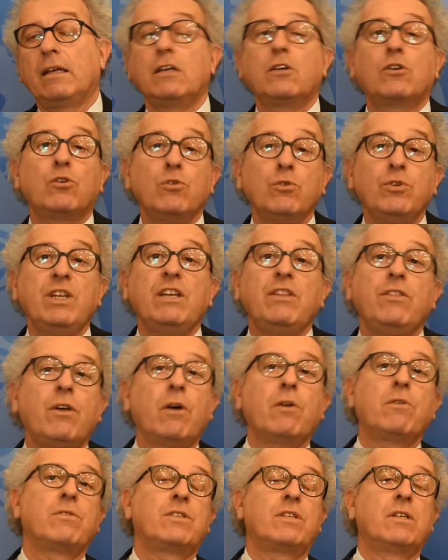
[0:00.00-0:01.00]
including
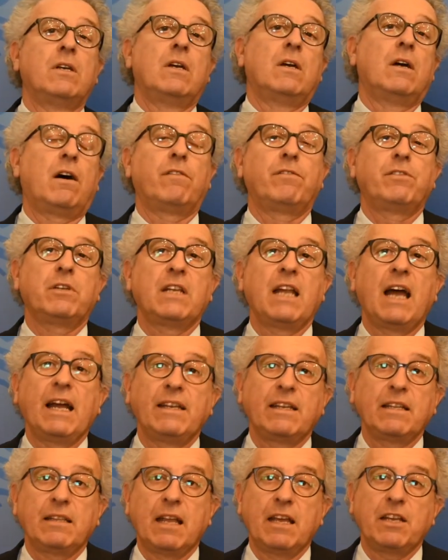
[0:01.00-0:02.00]
those of the
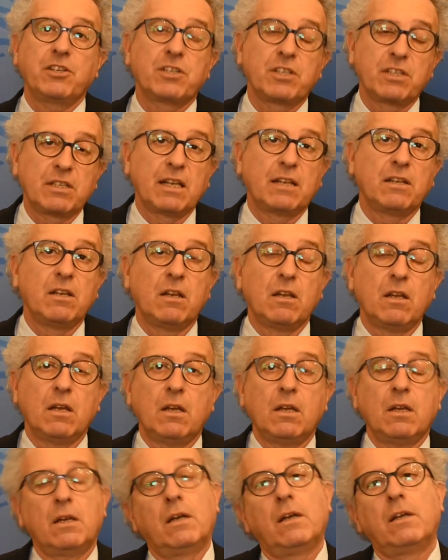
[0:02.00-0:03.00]
United Nations
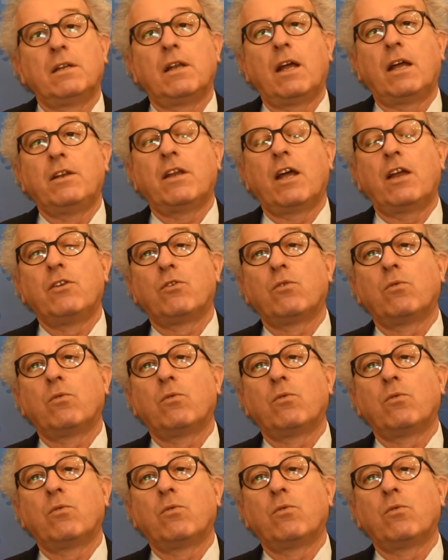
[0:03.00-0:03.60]
and the